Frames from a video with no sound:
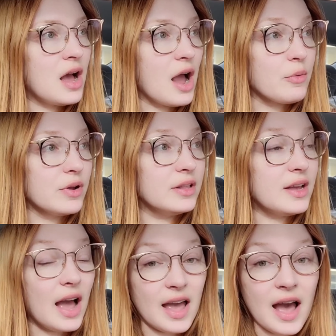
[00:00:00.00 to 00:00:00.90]
I
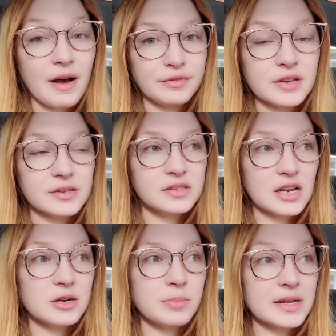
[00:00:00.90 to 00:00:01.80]
have to
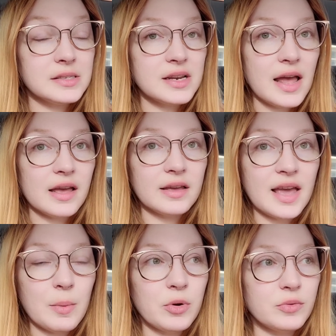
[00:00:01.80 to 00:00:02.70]
extend my stay.
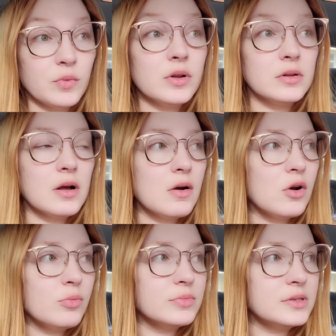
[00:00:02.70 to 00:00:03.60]
Kameron will go
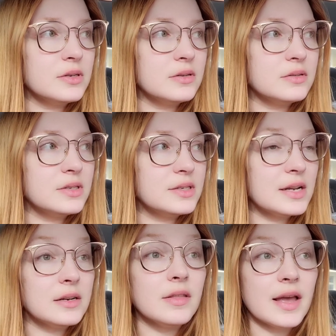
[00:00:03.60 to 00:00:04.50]
home to
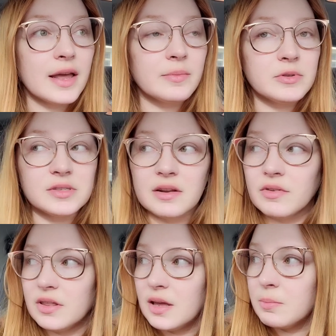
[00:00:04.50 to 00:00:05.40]
tend to the animals and
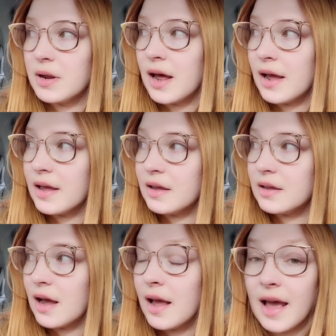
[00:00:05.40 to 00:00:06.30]
everything, but I
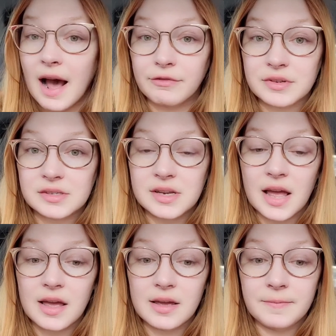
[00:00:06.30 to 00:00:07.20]
have to
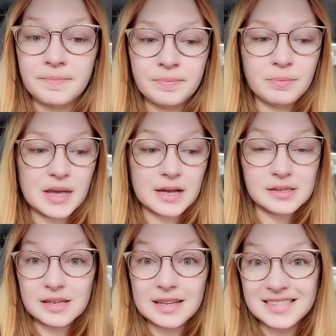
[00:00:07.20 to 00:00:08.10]
stay
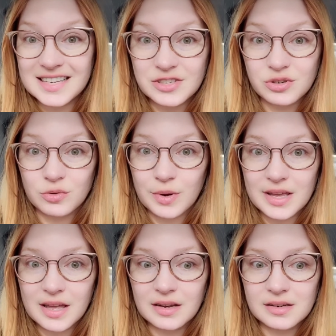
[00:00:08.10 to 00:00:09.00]
because it is Easter
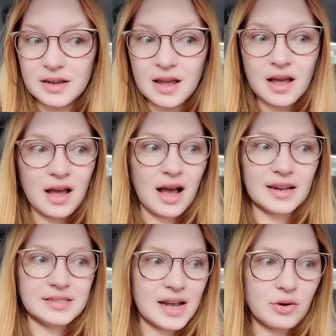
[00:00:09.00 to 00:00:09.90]
weekend. I
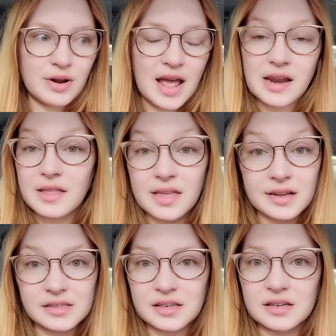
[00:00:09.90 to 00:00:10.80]
doubt
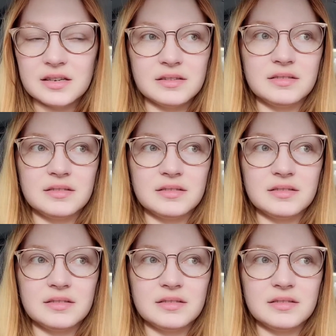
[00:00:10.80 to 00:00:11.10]
anything's gonna